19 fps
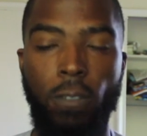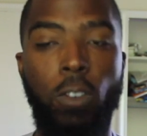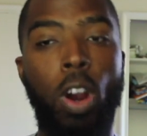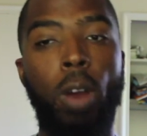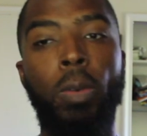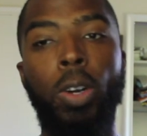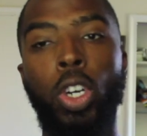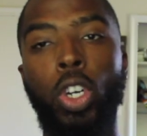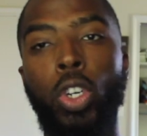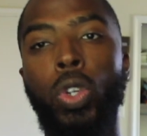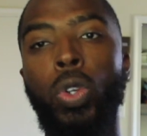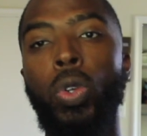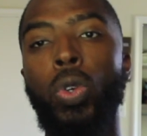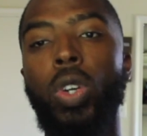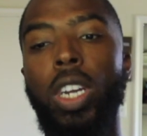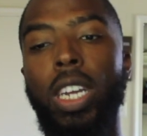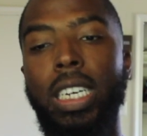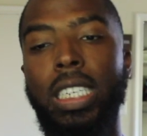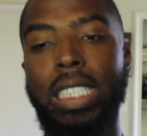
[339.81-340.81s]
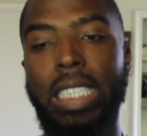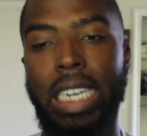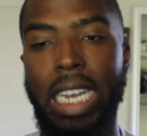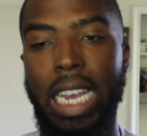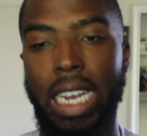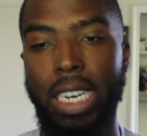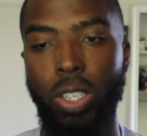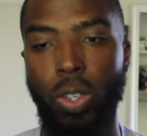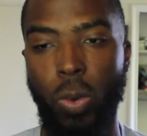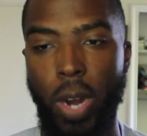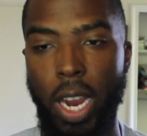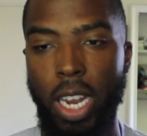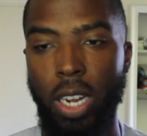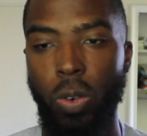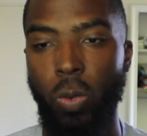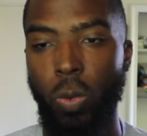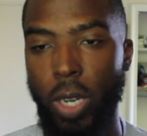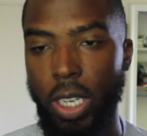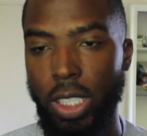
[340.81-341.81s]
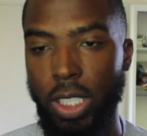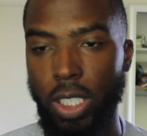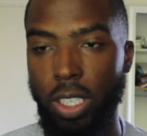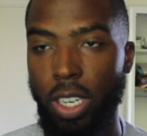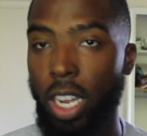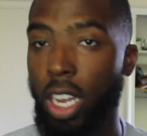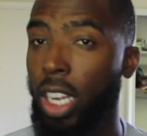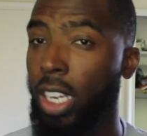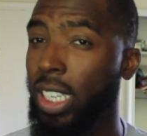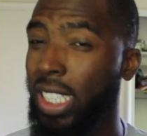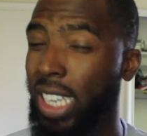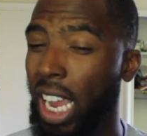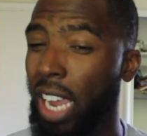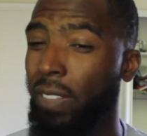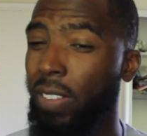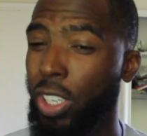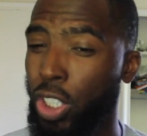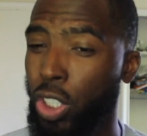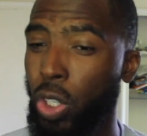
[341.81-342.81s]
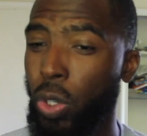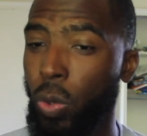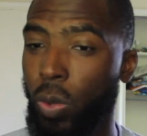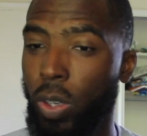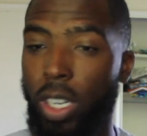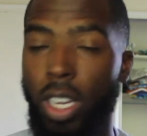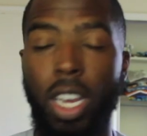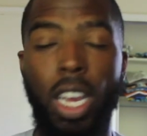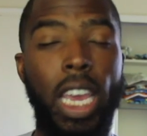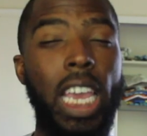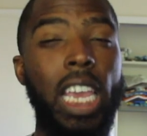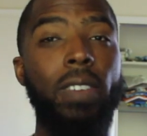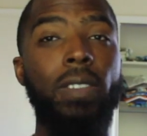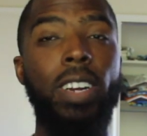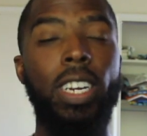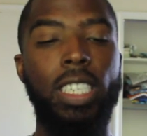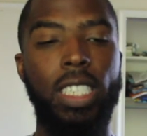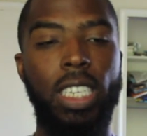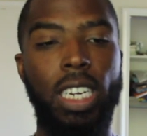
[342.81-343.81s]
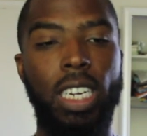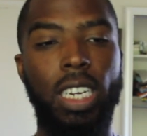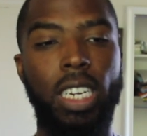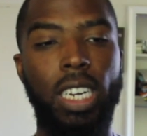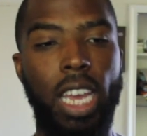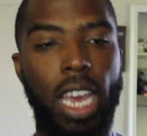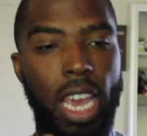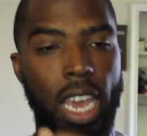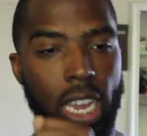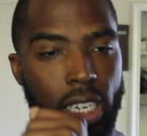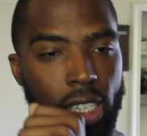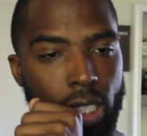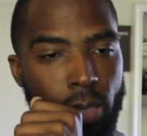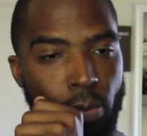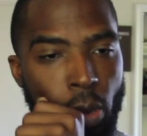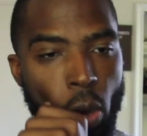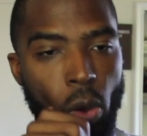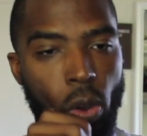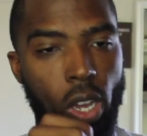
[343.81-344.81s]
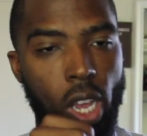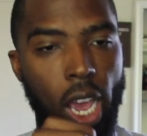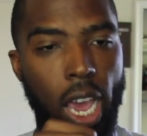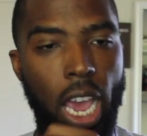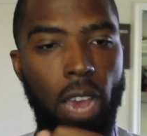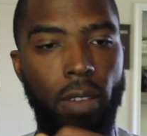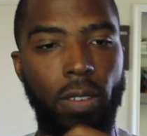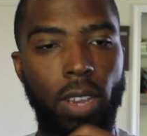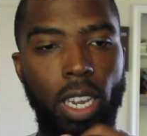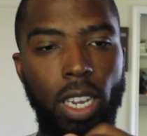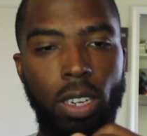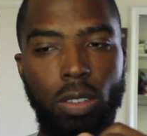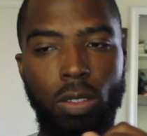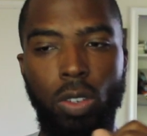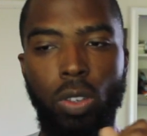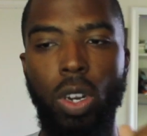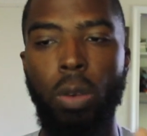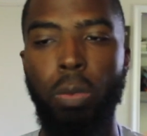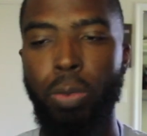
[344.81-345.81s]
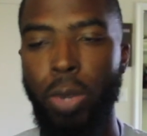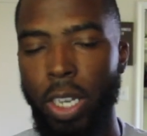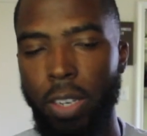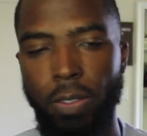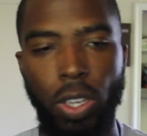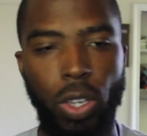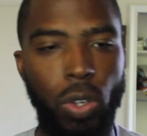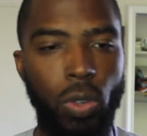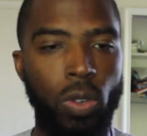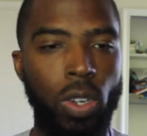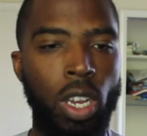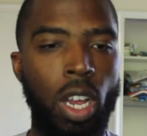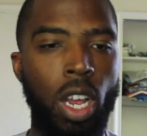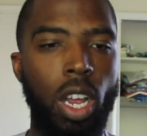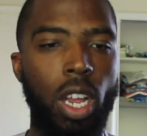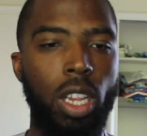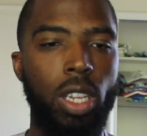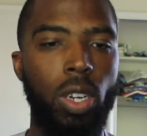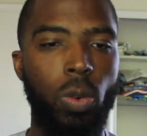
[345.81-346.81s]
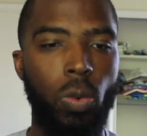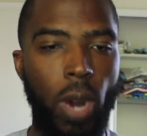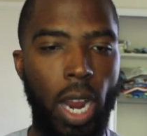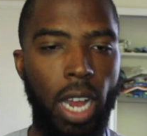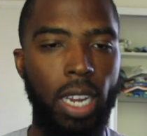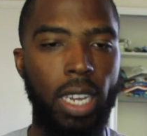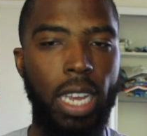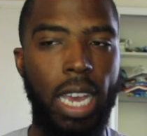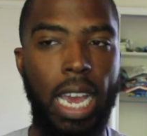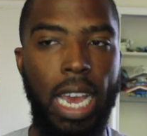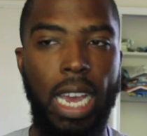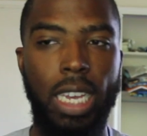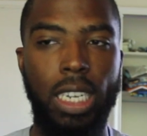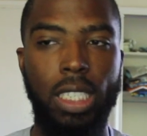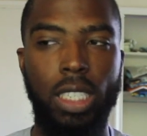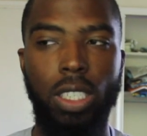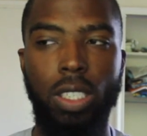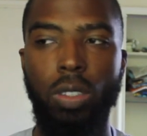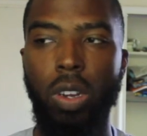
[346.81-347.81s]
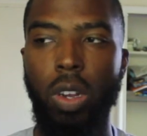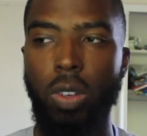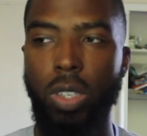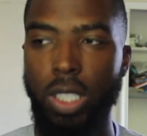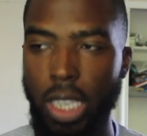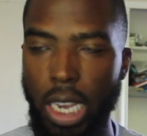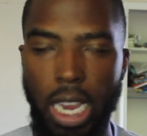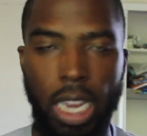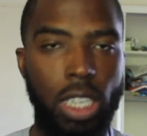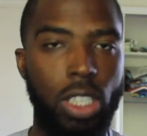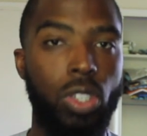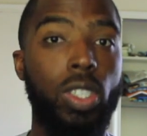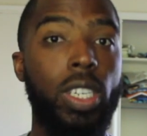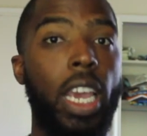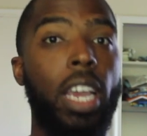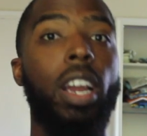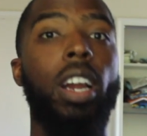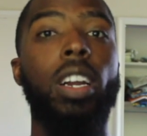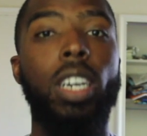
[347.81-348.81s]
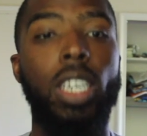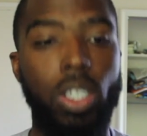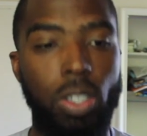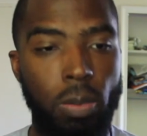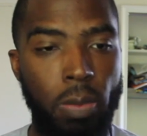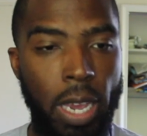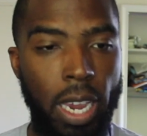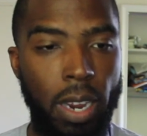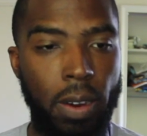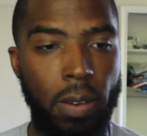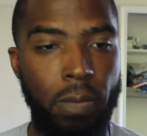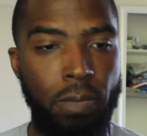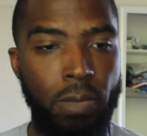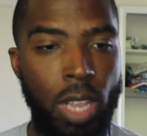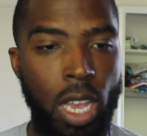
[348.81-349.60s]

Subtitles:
Former Ku Klux Klan Grand Wizard David Duke even attended and spoke, having, you know, previewed the rally as, you know, saying to take our country back.